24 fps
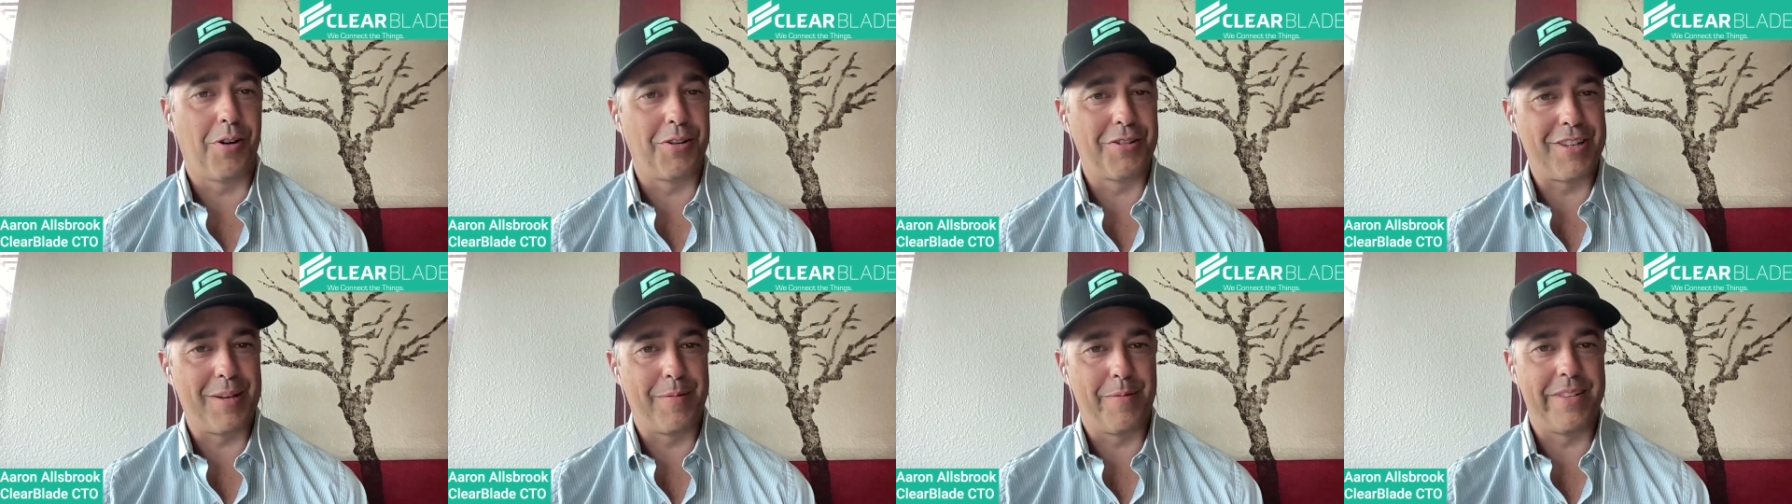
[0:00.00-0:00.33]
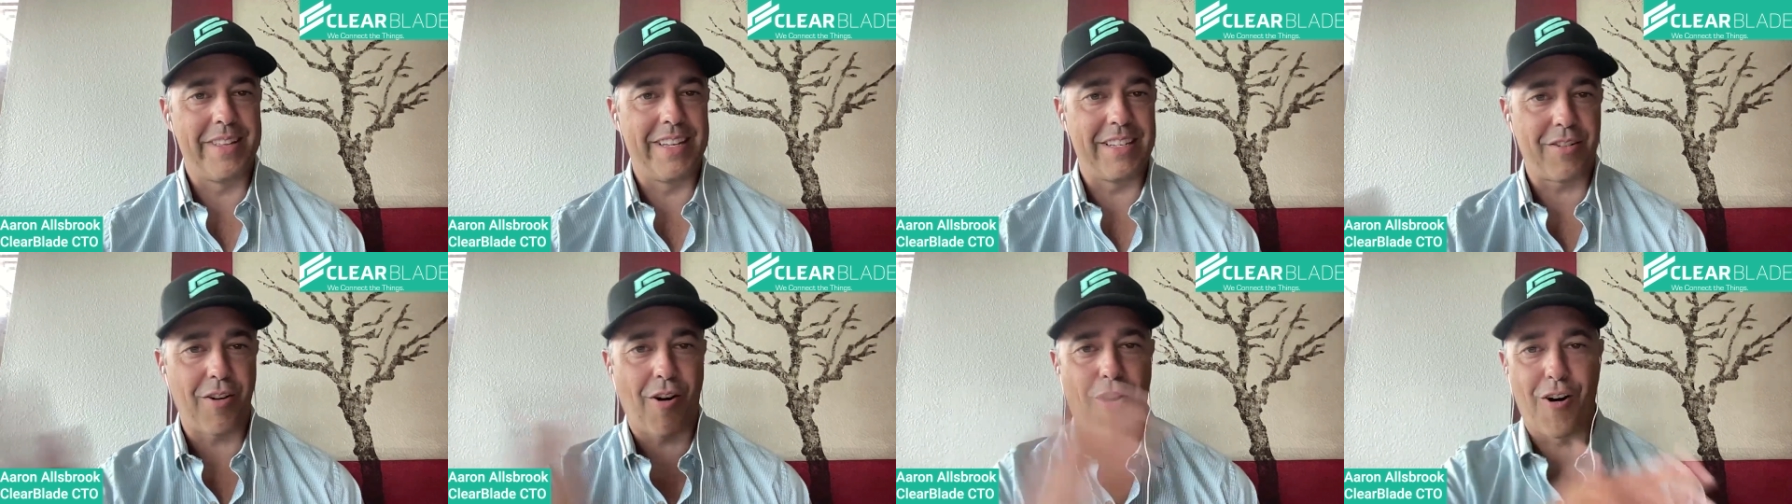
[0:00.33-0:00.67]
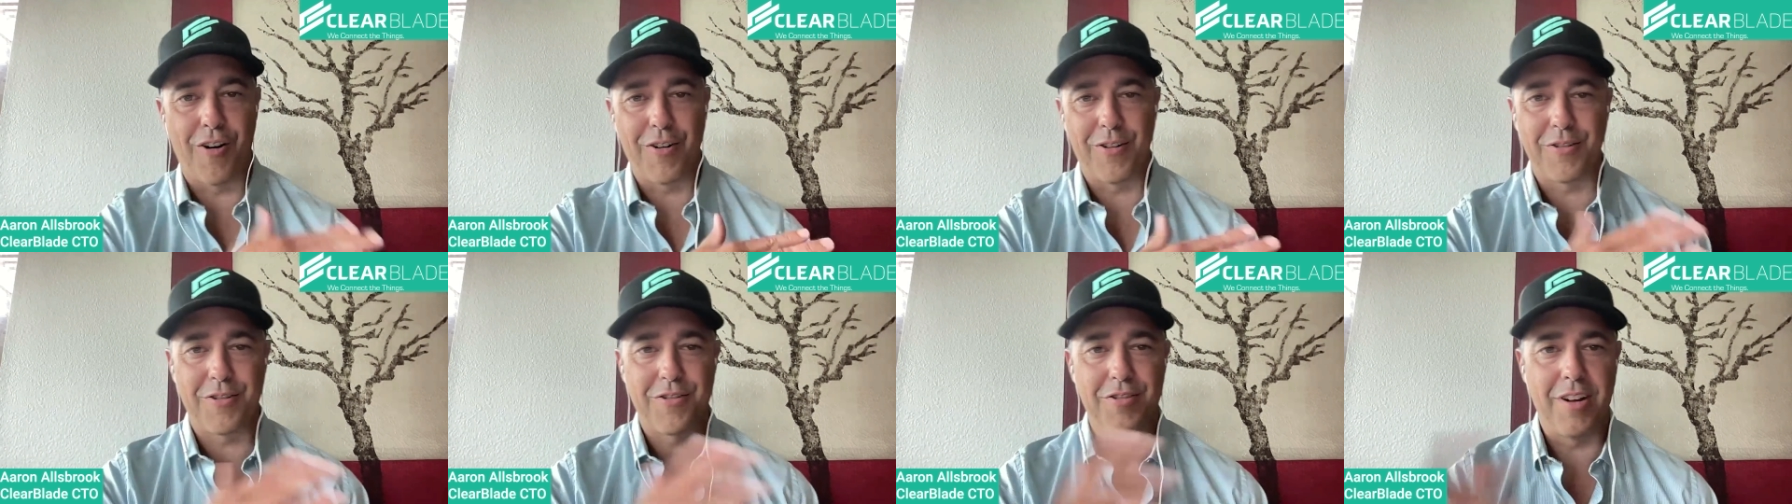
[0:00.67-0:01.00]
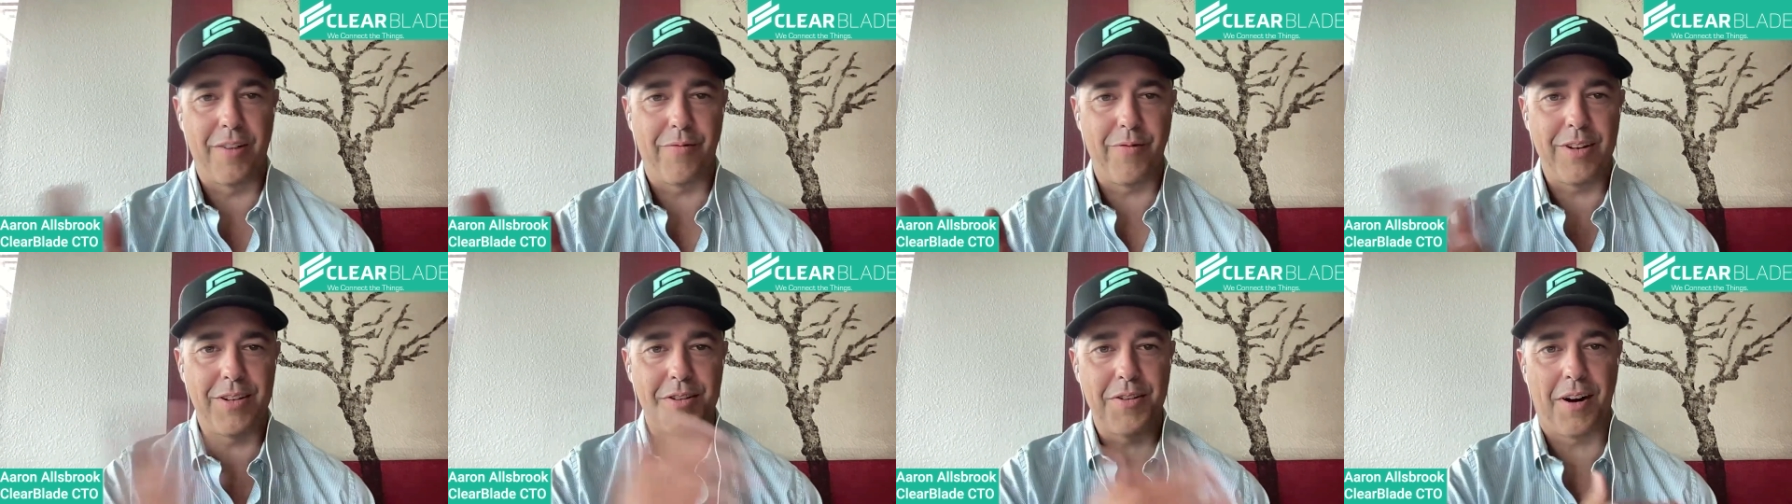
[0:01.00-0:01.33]
some of this harder
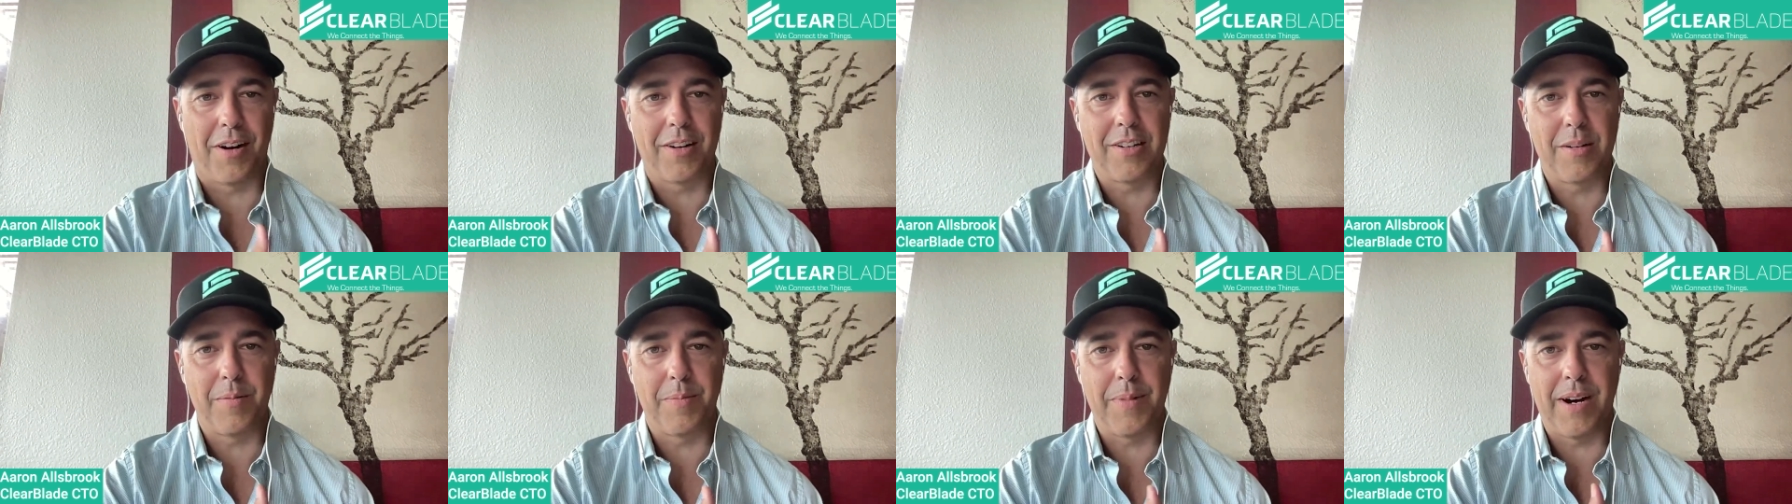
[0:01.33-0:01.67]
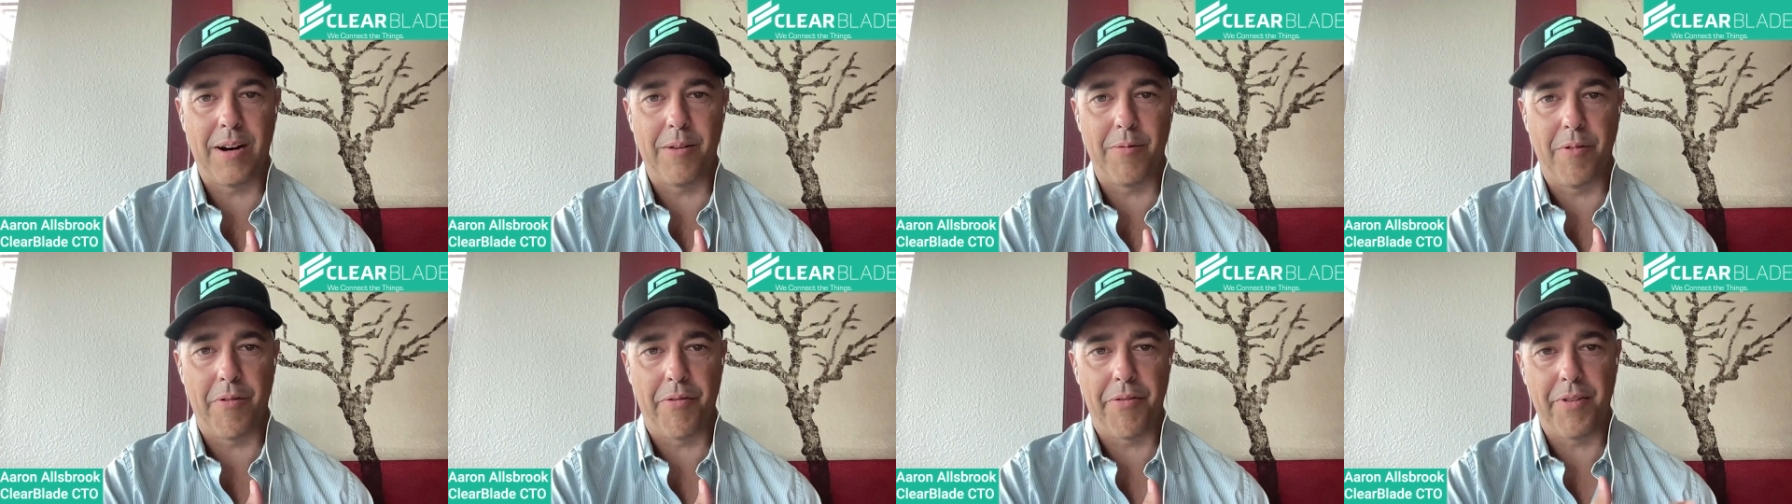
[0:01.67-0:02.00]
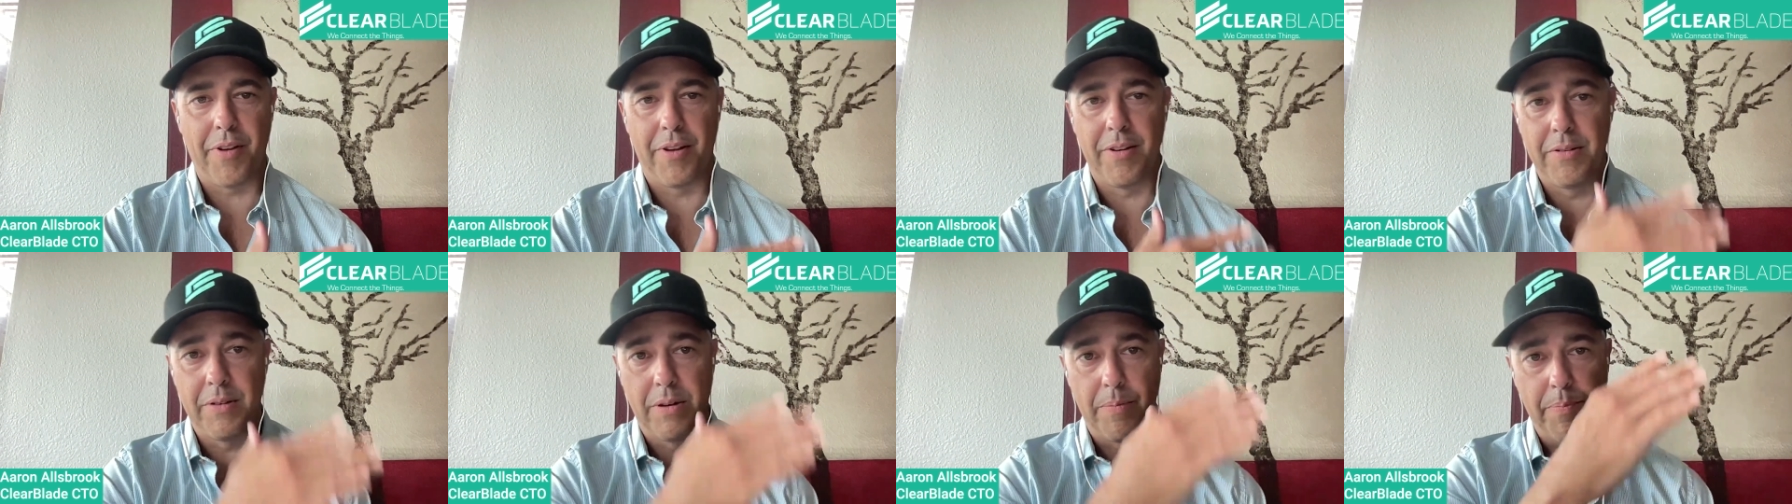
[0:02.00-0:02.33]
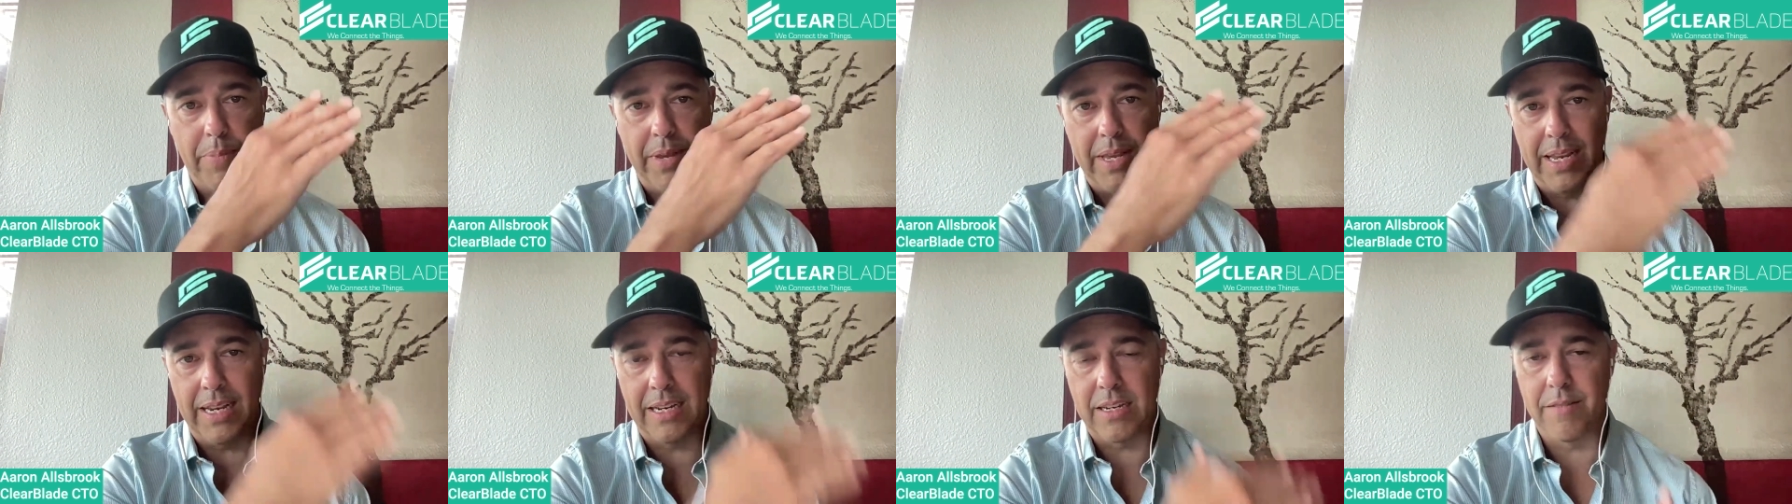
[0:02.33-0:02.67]
stuff we talked about with
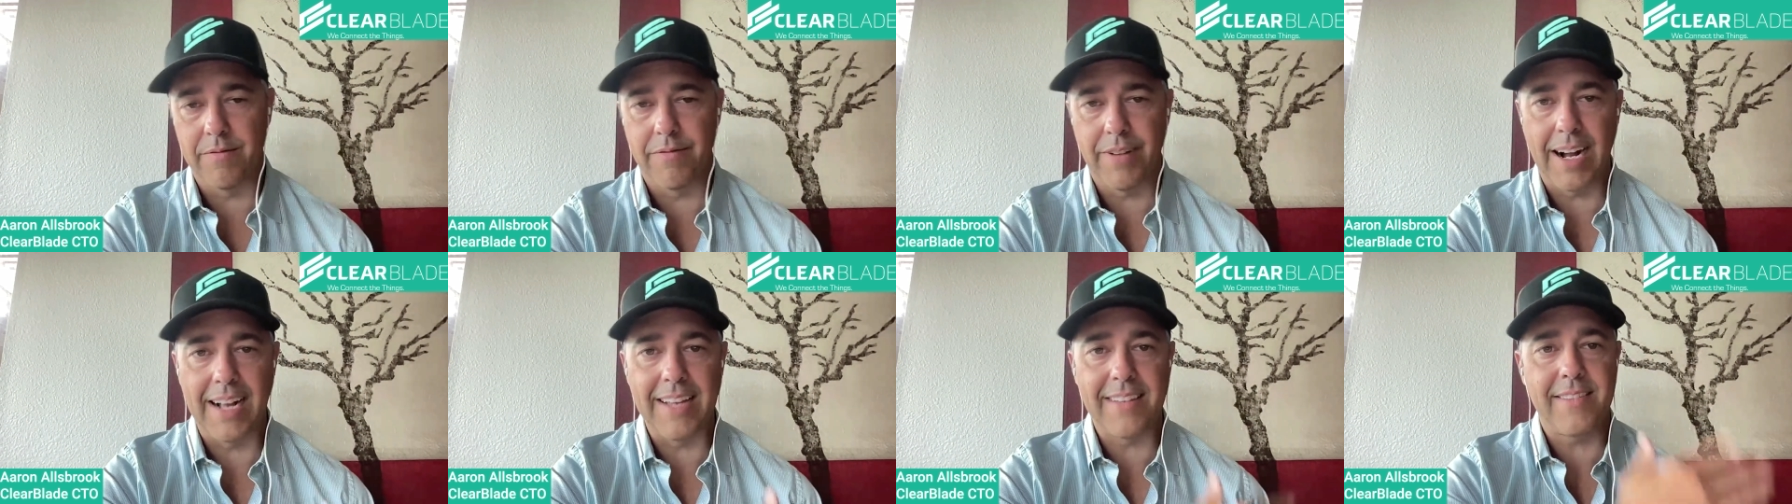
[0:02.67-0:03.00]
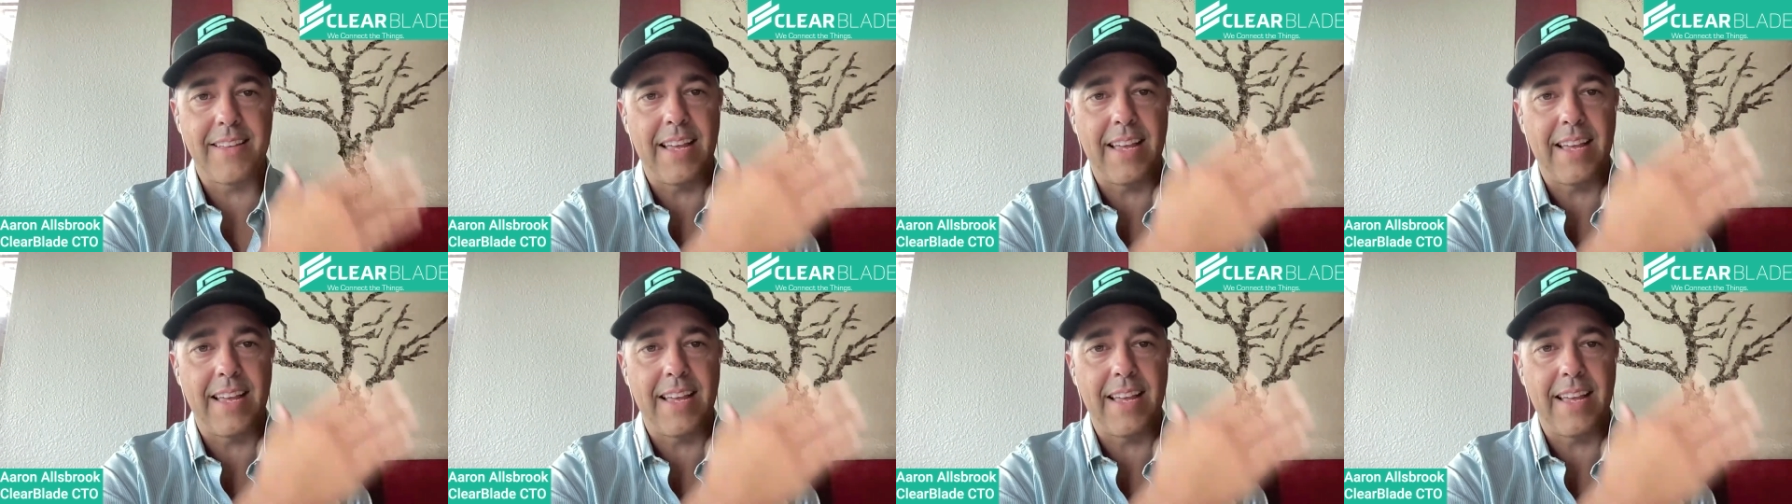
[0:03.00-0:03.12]
being device